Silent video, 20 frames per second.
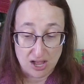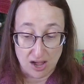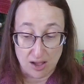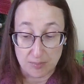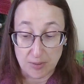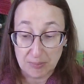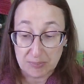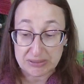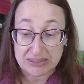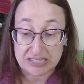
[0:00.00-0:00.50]

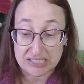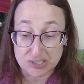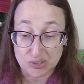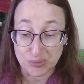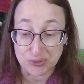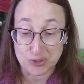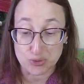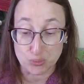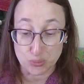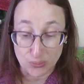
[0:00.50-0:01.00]
But this
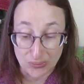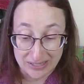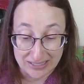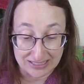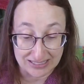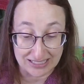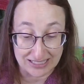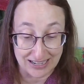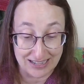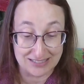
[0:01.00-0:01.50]
was
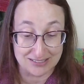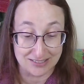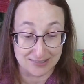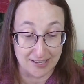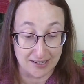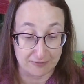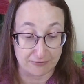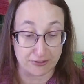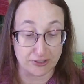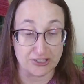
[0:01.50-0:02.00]
really a
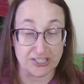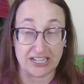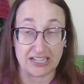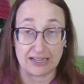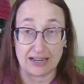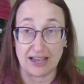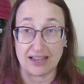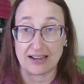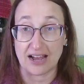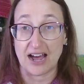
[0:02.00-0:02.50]
delightful
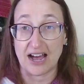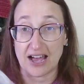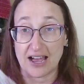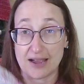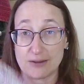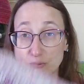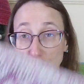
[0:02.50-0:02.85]
knit, and I